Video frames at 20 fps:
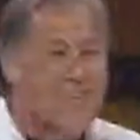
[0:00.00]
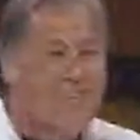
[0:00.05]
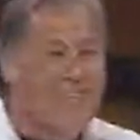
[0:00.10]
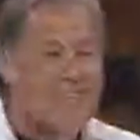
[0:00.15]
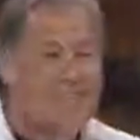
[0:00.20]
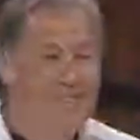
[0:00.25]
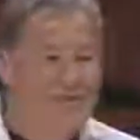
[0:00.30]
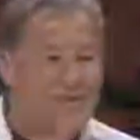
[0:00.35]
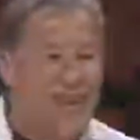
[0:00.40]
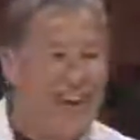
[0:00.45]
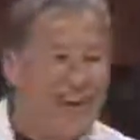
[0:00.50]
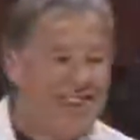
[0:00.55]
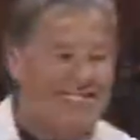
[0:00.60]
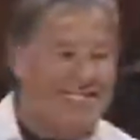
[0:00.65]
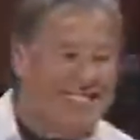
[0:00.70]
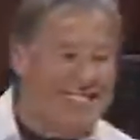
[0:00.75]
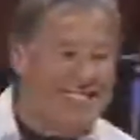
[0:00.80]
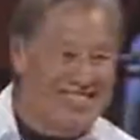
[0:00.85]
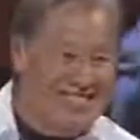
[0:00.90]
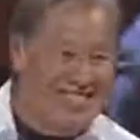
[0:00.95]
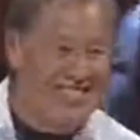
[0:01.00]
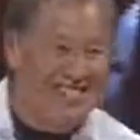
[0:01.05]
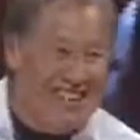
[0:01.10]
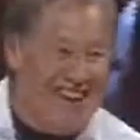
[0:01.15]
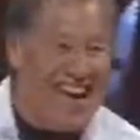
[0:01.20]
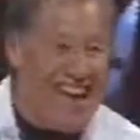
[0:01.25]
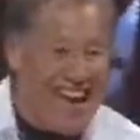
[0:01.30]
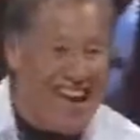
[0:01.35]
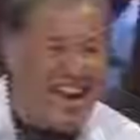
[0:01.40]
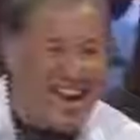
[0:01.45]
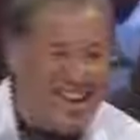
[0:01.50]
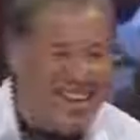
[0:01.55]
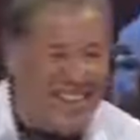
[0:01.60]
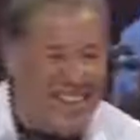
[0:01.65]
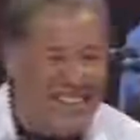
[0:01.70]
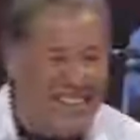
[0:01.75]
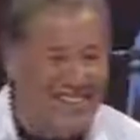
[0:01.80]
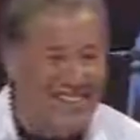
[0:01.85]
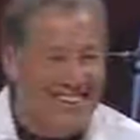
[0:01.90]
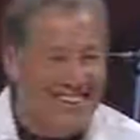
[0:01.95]
it as fast as you can.
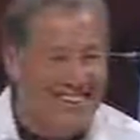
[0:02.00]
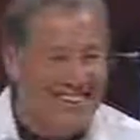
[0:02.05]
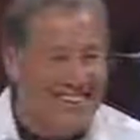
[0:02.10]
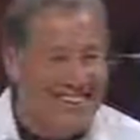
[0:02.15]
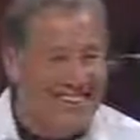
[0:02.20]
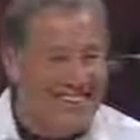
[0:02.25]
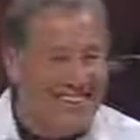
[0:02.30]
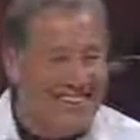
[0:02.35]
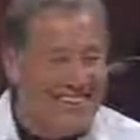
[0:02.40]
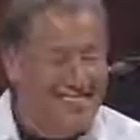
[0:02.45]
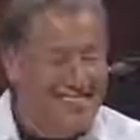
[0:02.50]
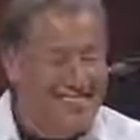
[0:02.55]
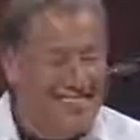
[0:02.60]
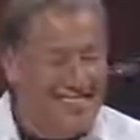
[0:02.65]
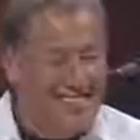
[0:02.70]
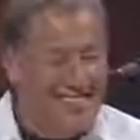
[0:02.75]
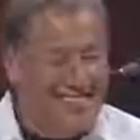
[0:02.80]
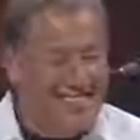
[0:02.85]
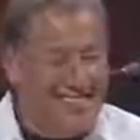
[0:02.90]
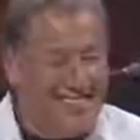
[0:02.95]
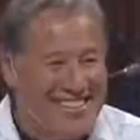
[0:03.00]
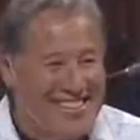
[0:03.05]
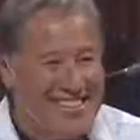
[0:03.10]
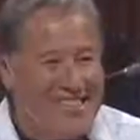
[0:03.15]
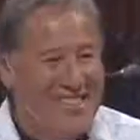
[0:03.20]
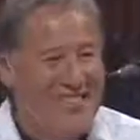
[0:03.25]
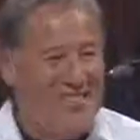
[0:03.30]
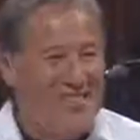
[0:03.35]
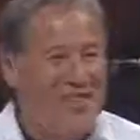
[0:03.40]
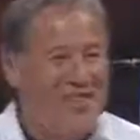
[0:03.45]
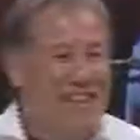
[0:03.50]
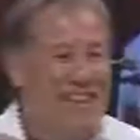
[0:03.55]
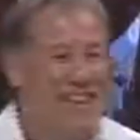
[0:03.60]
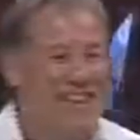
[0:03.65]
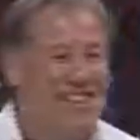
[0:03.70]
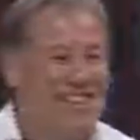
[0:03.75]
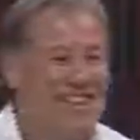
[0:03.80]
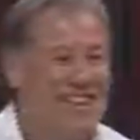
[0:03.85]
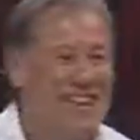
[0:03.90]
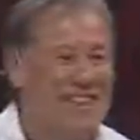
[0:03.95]
Because even though they
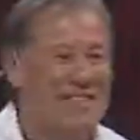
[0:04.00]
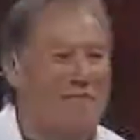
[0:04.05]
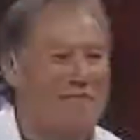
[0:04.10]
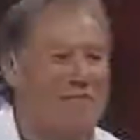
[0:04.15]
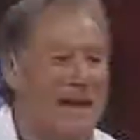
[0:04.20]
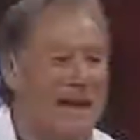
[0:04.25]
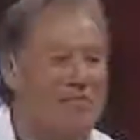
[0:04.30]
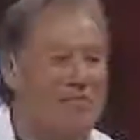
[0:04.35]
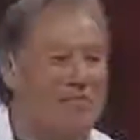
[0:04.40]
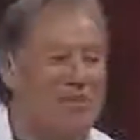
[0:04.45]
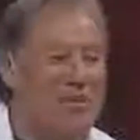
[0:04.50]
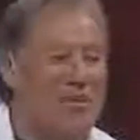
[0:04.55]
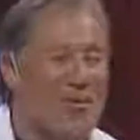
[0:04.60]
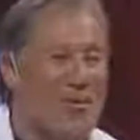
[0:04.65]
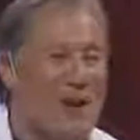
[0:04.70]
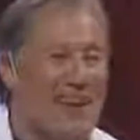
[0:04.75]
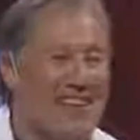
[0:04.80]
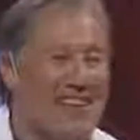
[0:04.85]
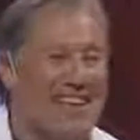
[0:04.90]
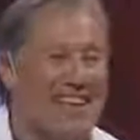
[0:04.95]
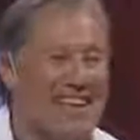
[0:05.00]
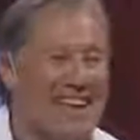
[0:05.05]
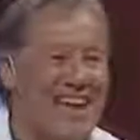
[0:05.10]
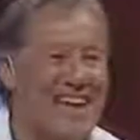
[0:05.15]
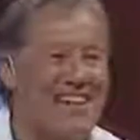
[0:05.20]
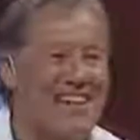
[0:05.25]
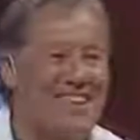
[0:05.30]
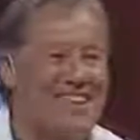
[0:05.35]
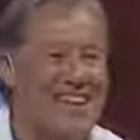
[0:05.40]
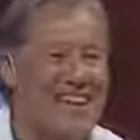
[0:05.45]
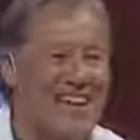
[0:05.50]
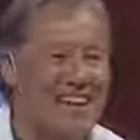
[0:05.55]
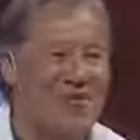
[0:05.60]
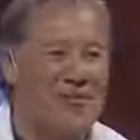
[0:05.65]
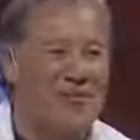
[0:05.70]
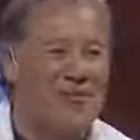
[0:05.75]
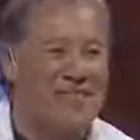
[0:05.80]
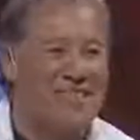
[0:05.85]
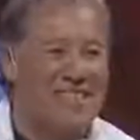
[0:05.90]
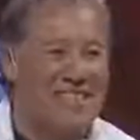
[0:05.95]
can take the paper away, they can't take
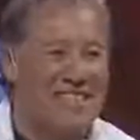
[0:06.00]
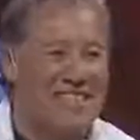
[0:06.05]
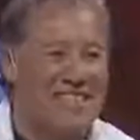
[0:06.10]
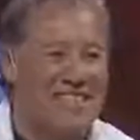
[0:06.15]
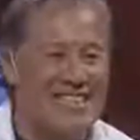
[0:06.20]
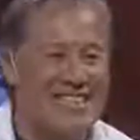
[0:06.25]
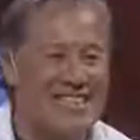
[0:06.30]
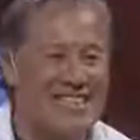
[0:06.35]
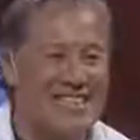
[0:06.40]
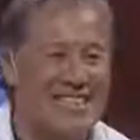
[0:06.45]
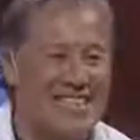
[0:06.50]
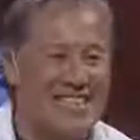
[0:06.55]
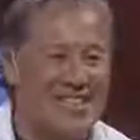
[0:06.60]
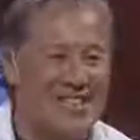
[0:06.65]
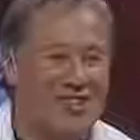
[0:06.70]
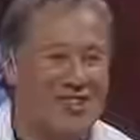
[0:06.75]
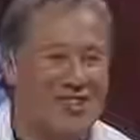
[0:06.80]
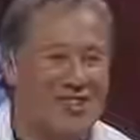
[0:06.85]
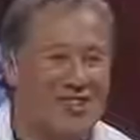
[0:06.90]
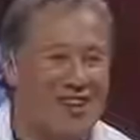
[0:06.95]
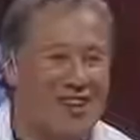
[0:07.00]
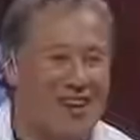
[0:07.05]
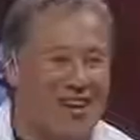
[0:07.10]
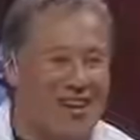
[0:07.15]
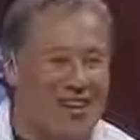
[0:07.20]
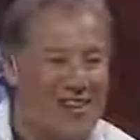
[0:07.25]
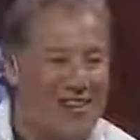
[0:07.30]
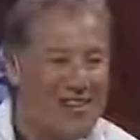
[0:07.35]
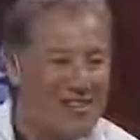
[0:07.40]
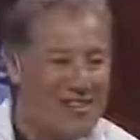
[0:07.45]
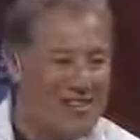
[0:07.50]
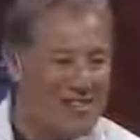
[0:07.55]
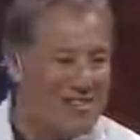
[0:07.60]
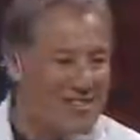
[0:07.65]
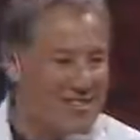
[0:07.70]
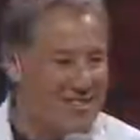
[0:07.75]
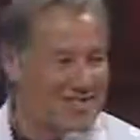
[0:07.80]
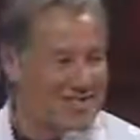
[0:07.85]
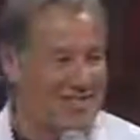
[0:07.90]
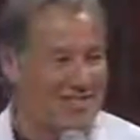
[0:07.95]
what's hidden in your heart.
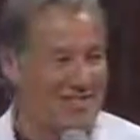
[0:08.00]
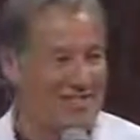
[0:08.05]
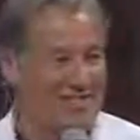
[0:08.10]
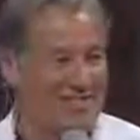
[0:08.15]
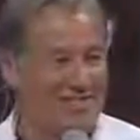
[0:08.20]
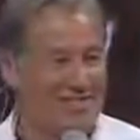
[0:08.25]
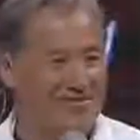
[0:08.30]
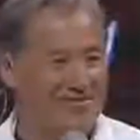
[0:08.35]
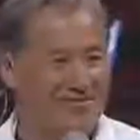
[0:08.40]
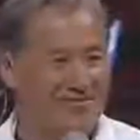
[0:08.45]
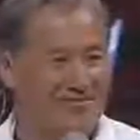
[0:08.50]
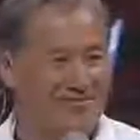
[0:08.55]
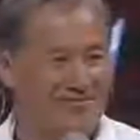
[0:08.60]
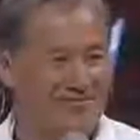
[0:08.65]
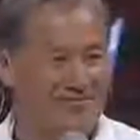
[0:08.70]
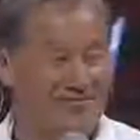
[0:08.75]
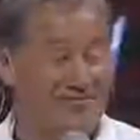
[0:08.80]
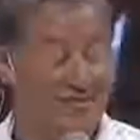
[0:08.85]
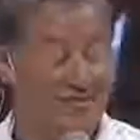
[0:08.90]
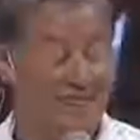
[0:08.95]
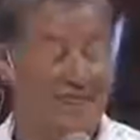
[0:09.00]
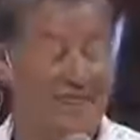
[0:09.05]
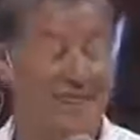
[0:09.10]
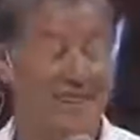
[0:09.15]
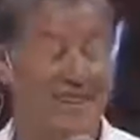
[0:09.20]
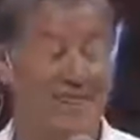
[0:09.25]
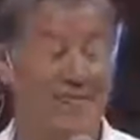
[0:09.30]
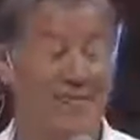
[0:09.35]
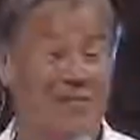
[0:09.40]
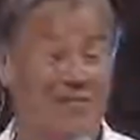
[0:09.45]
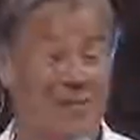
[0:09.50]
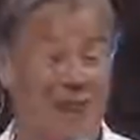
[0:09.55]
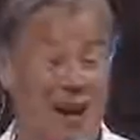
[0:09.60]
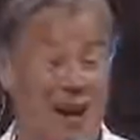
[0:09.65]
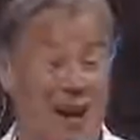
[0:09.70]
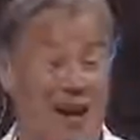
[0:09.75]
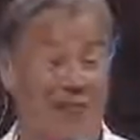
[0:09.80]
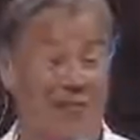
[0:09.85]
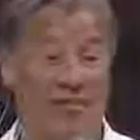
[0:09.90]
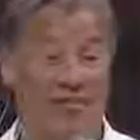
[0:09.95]
I thought,
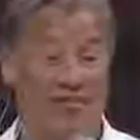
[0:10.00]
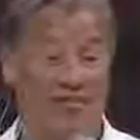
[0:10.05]
wow.